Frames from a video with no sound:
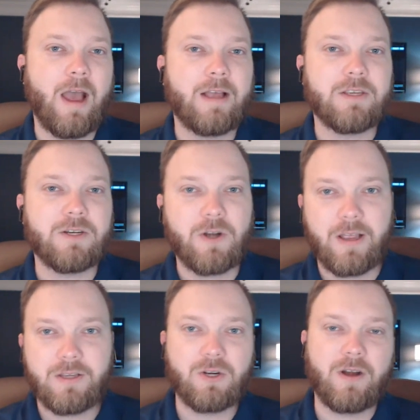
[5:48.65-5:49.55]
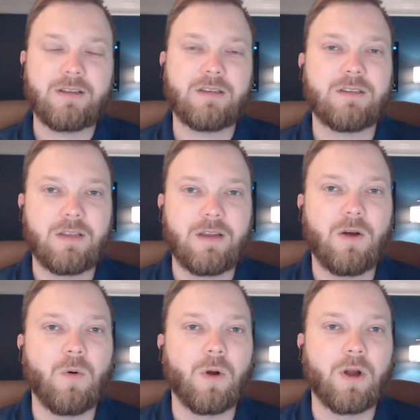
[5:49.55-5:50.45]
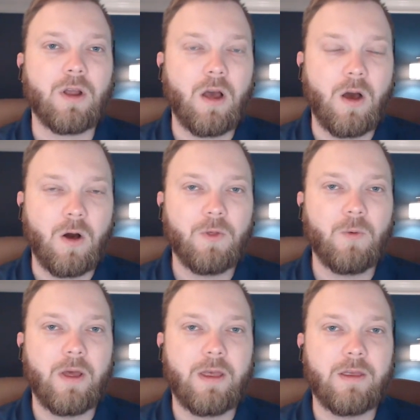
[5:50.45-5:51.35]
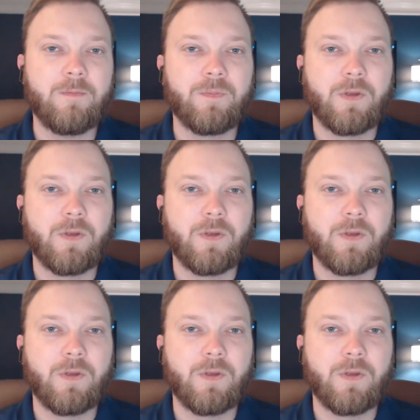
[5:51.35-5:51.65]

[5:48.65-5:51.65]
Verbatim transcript: as it transgresses the network all the way